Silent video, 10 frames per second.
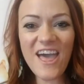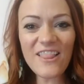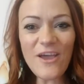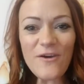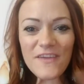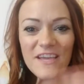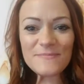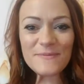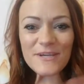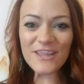Hello,
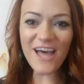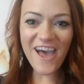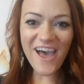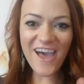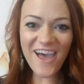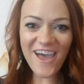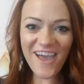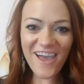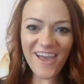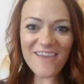Facebook
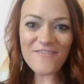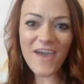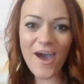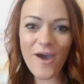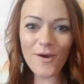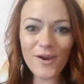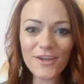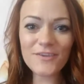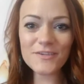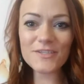Live. How are
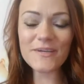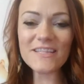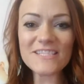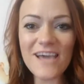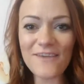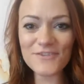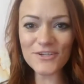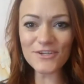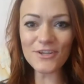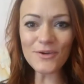you doing this
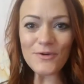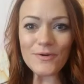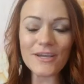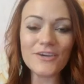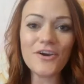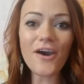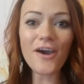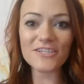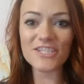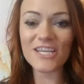afternoon?
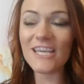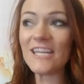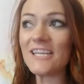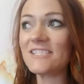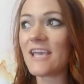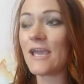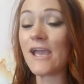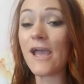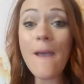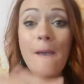Gosh, it is
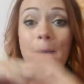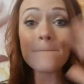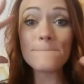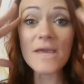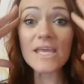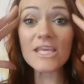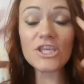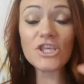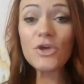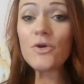a
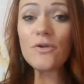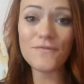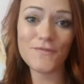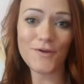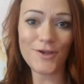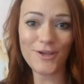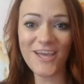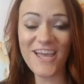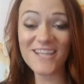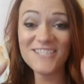
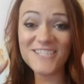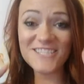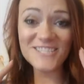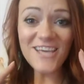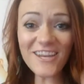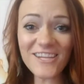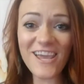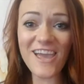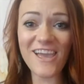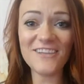beautiful and sunny
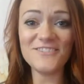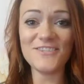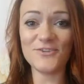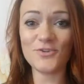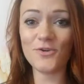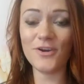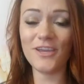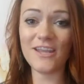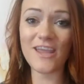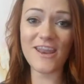day in Central
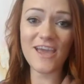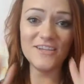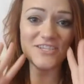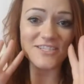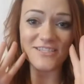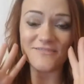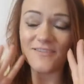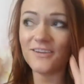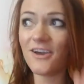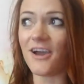Oregon, and I
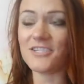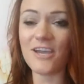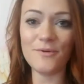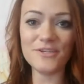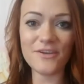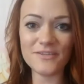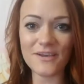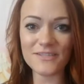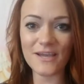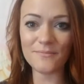wish I was
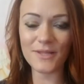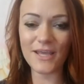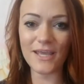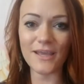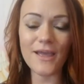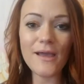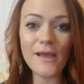outside playing.